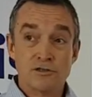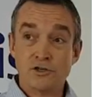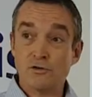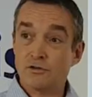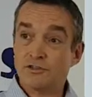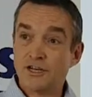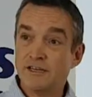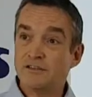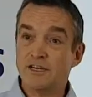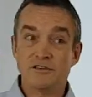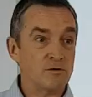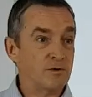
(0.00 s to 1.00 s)
Sure,
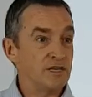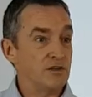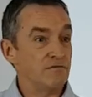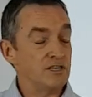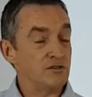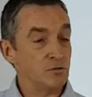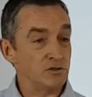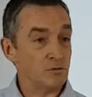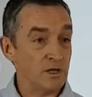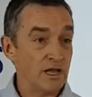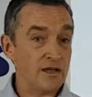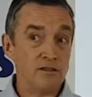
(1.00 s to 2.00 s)
changing some
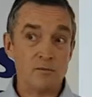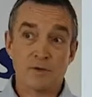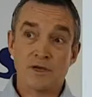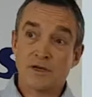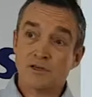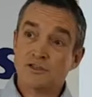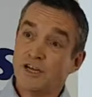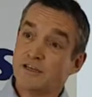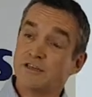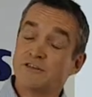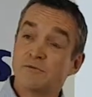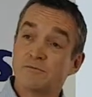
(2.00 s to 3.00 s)
individuals will help,
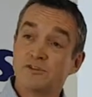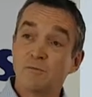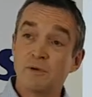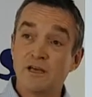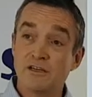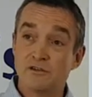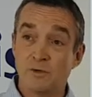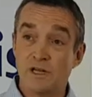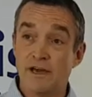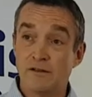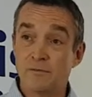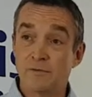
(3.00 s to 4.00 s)
changing some suppliers
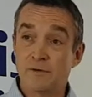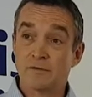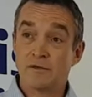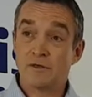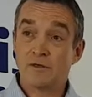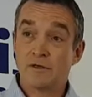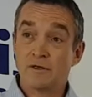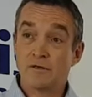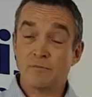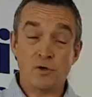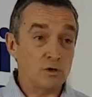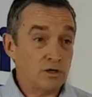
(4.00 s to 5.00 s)
will help,
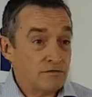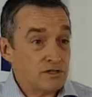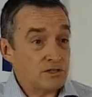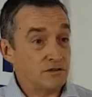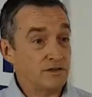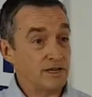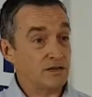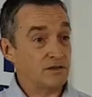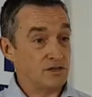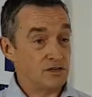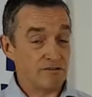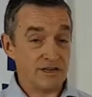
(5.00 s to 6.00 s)
but all of a sudden
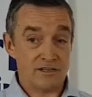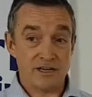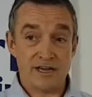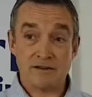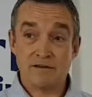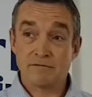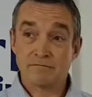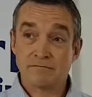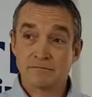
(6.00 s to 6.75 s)
it could degrade again.